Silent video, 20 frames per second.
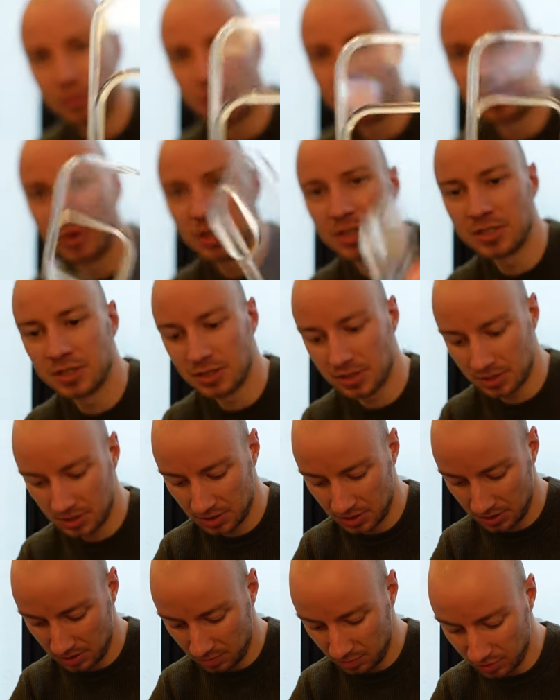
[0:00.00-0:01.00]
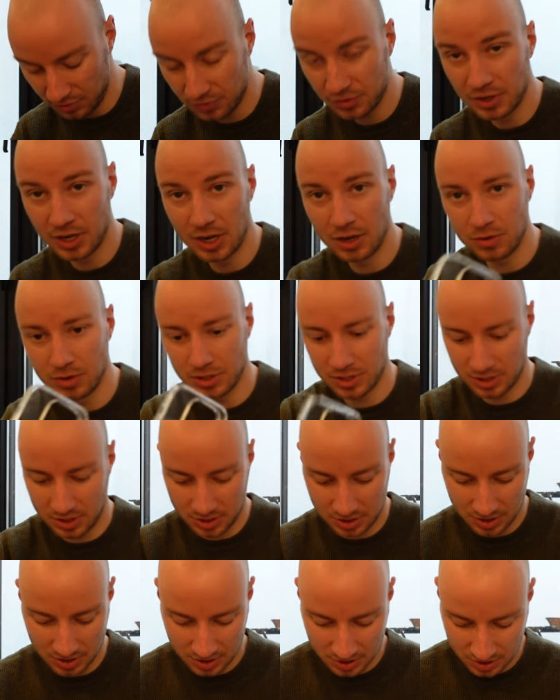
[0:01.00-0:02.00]
to replace it. But for now,
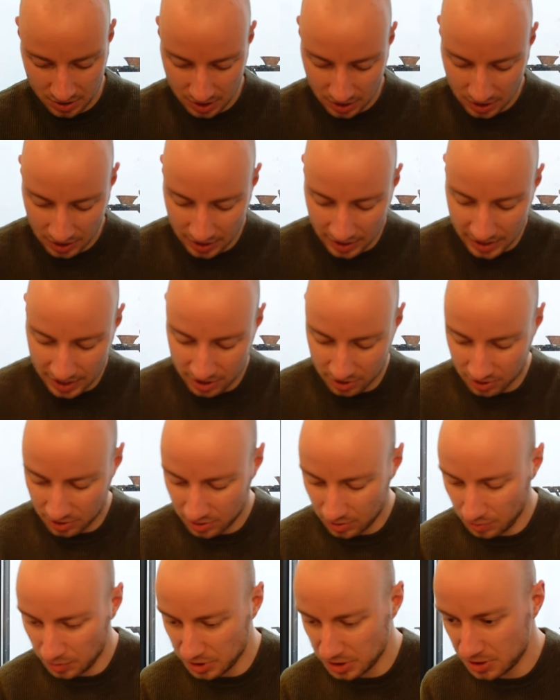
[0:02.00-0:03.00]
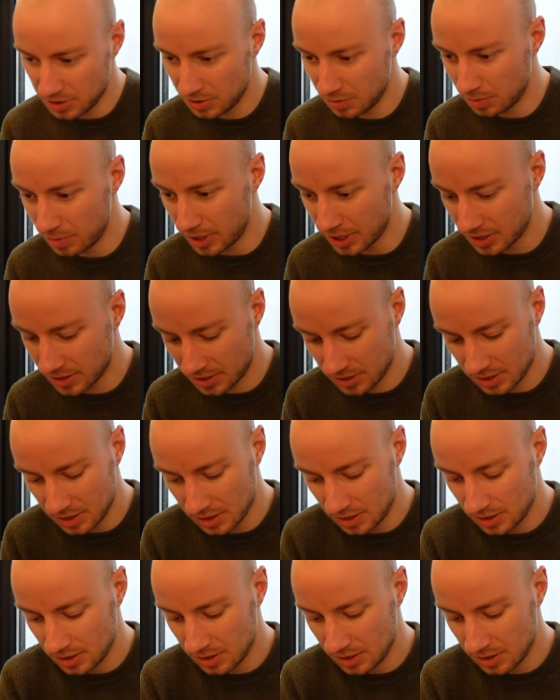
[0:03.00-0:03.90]
it's clear, which makes